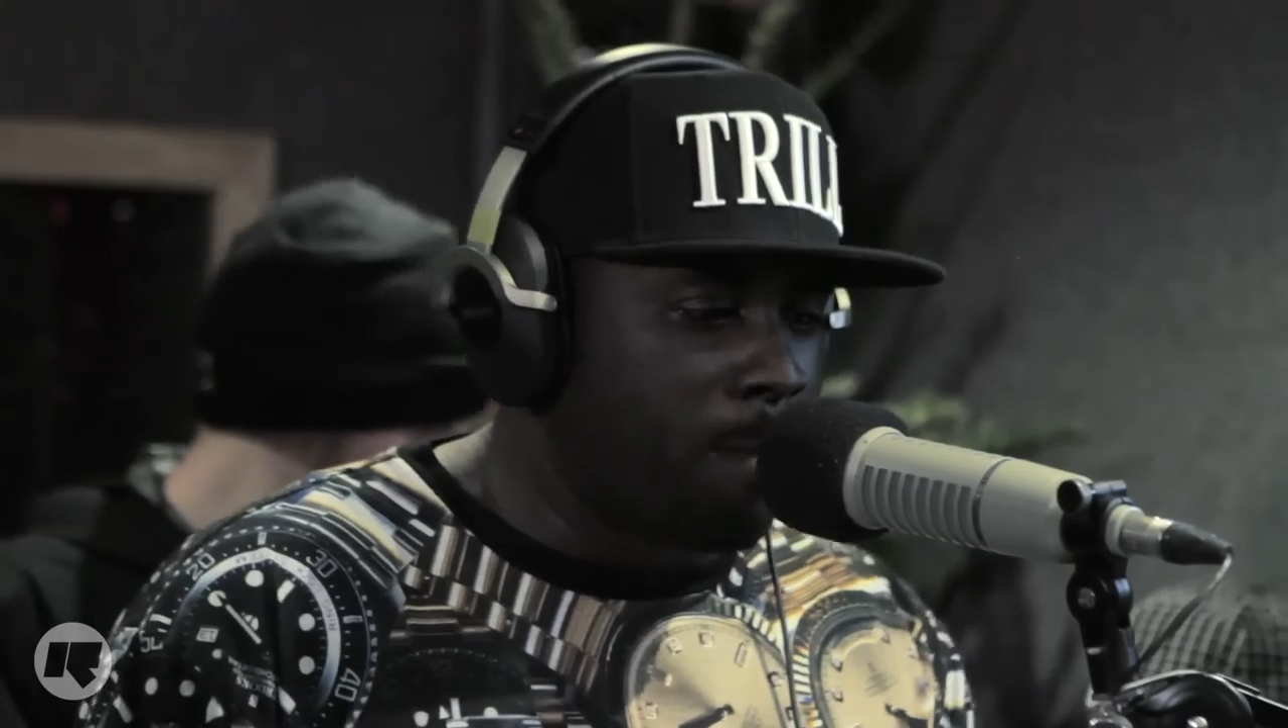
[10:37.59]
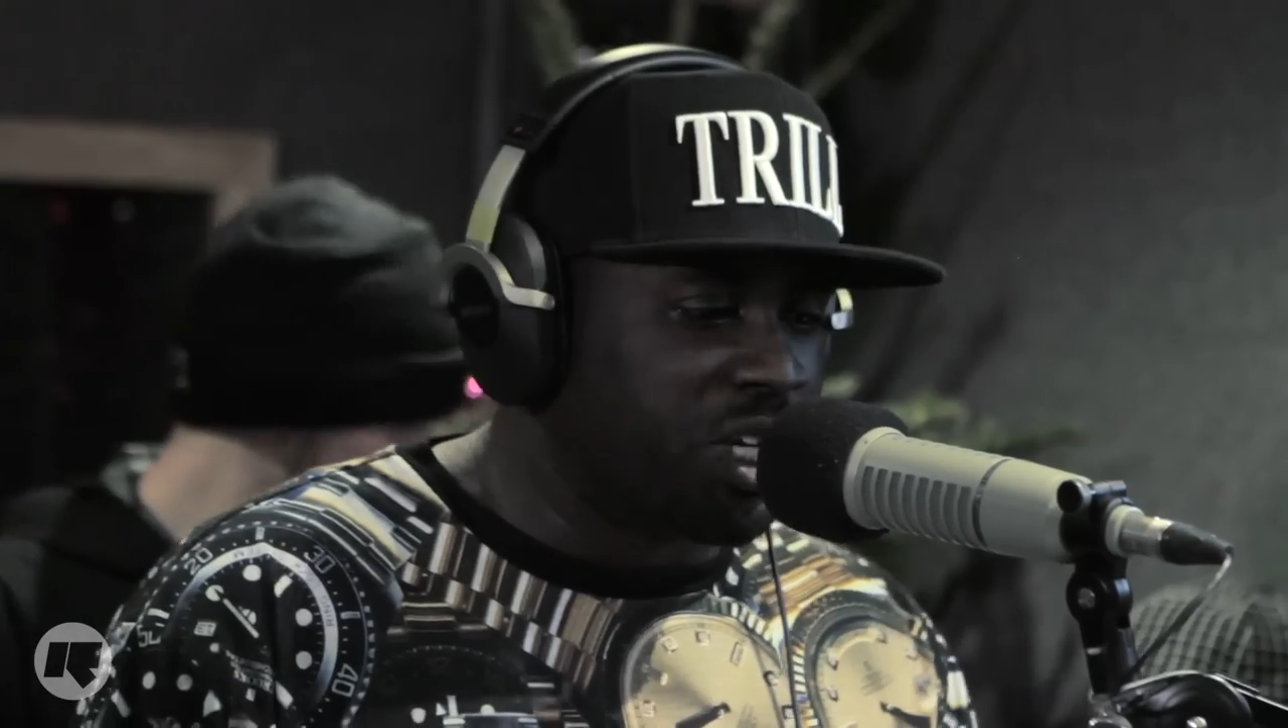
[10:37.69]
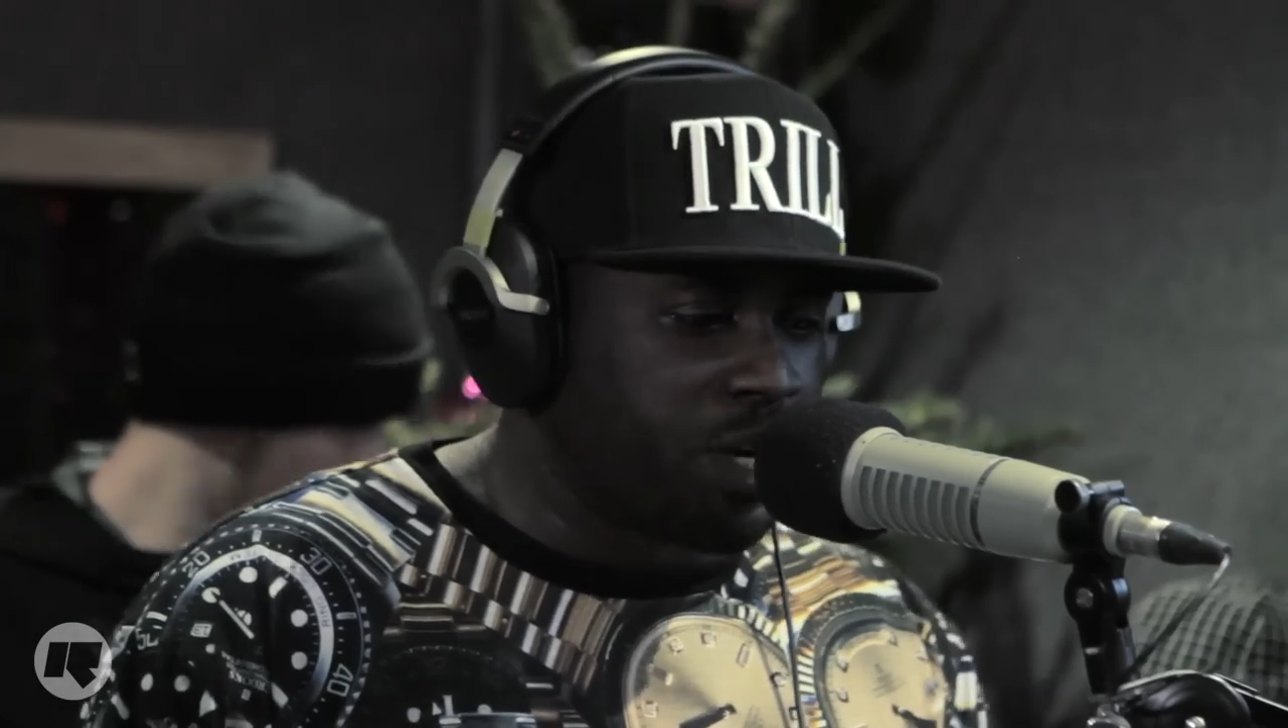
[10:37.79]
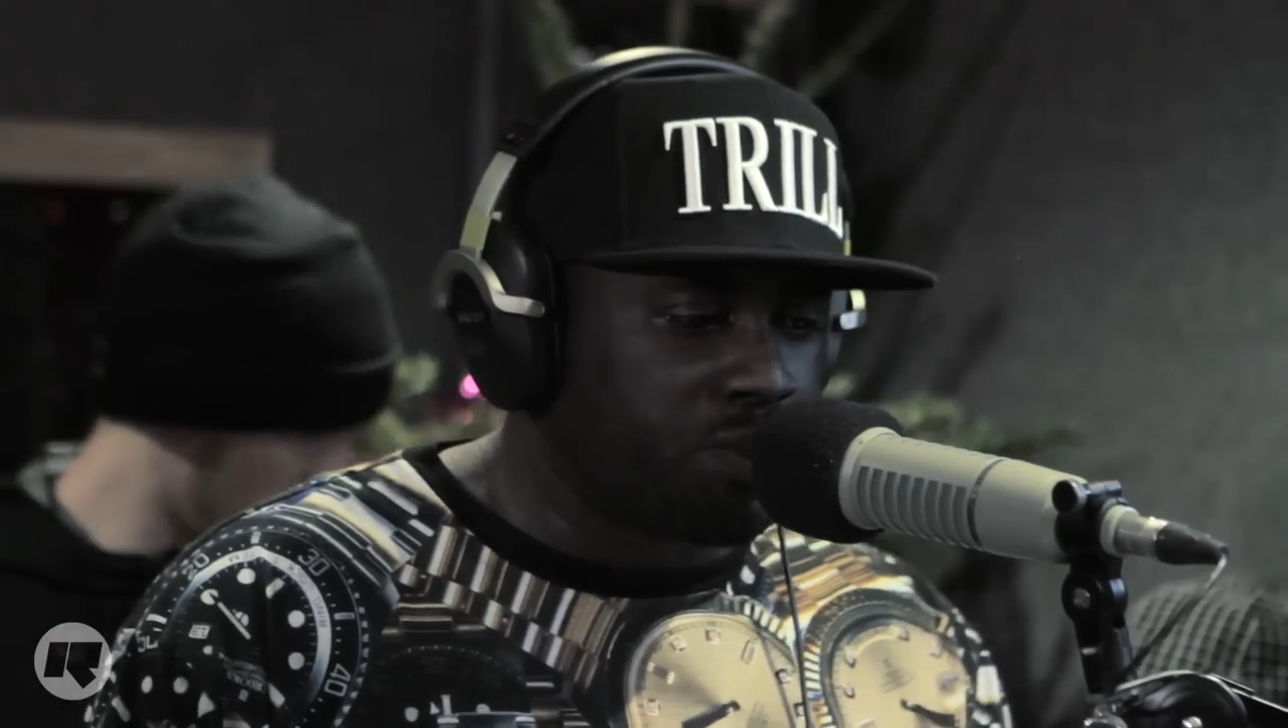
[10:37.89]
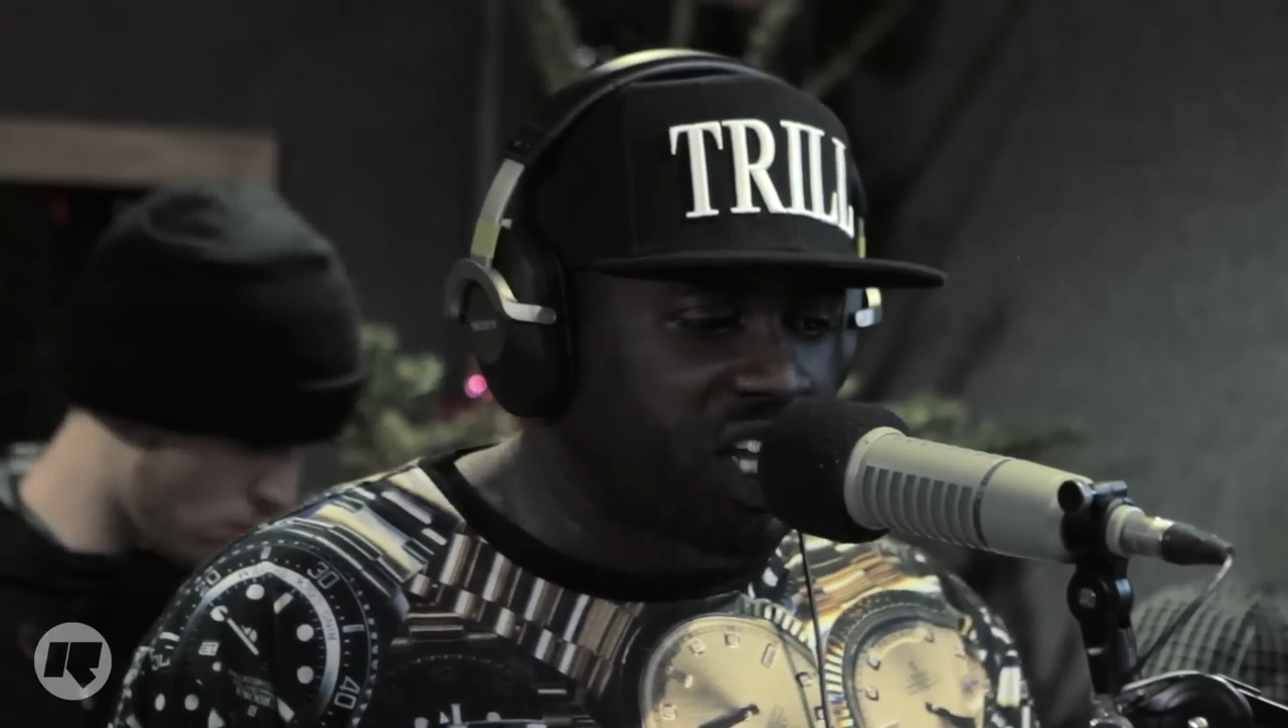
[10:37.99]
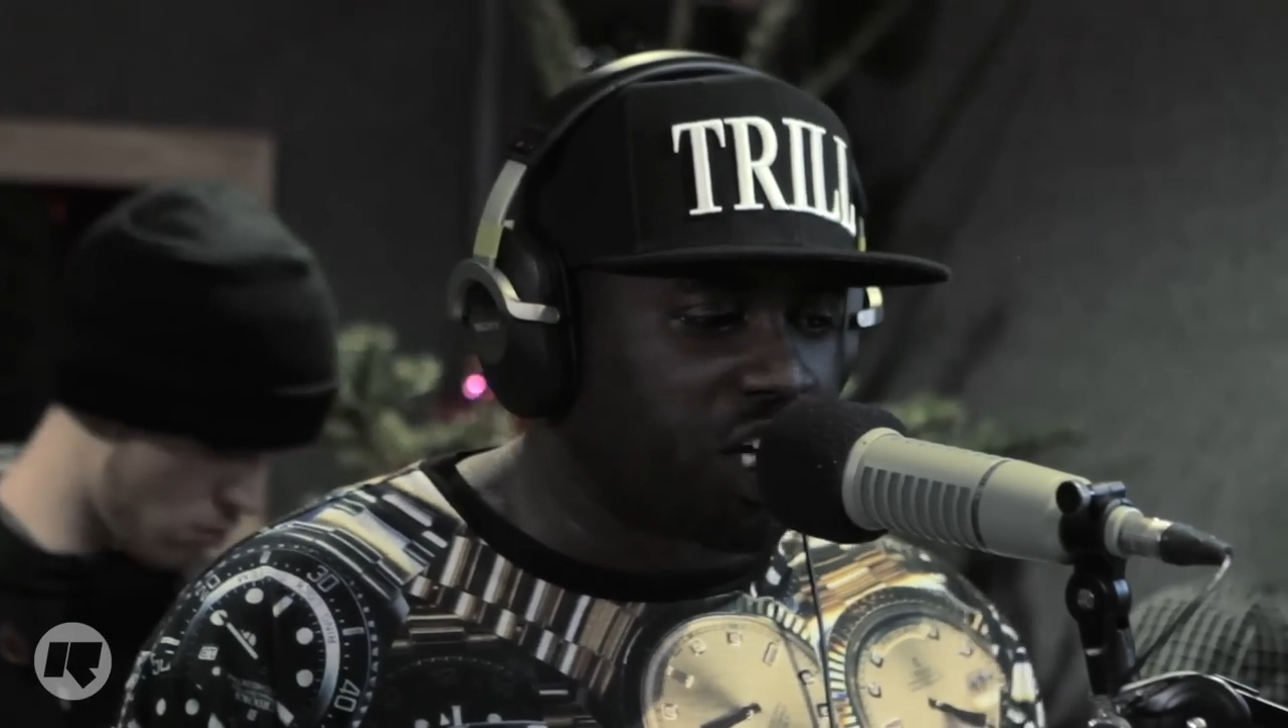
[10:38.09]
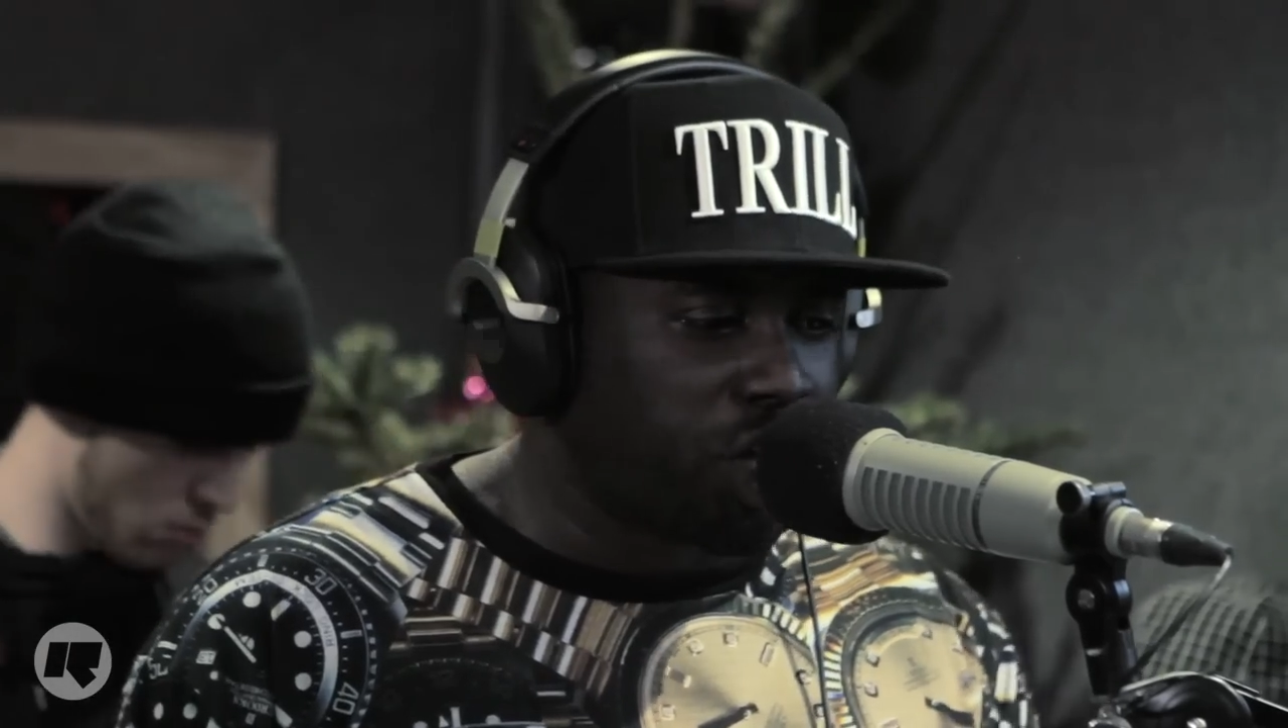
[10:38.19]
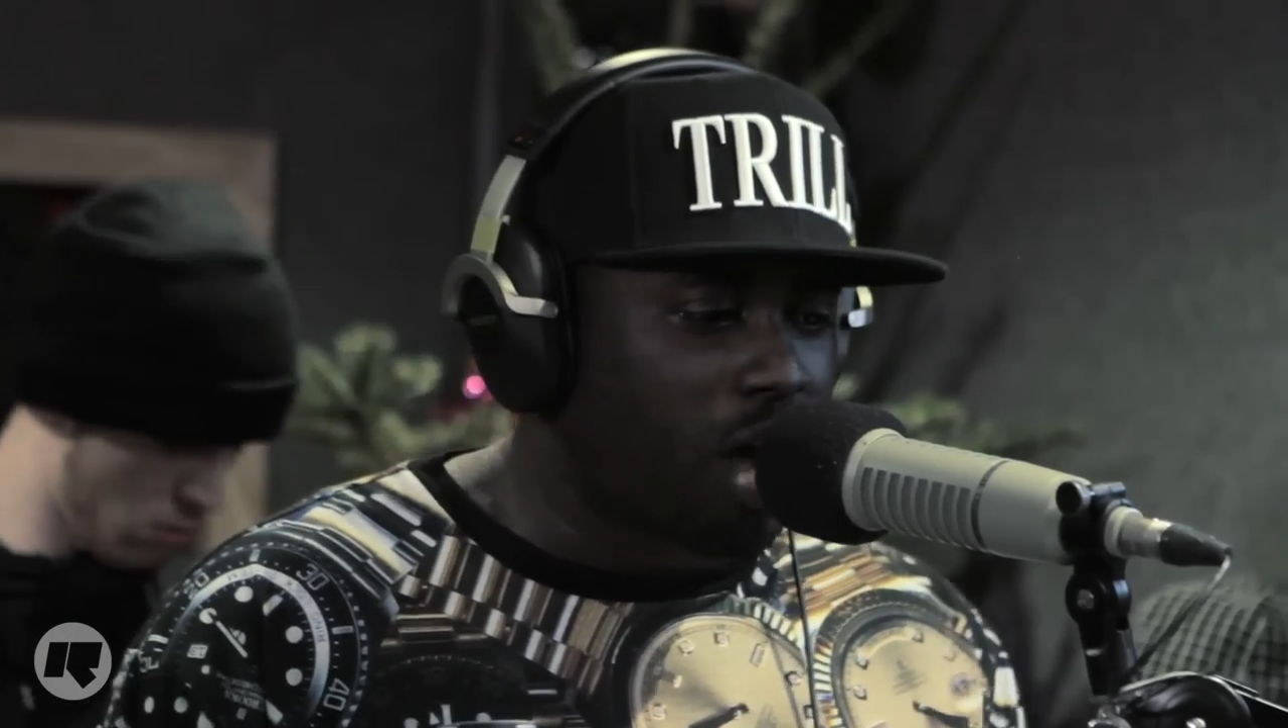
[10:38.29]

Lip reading: I'm a gym teacher.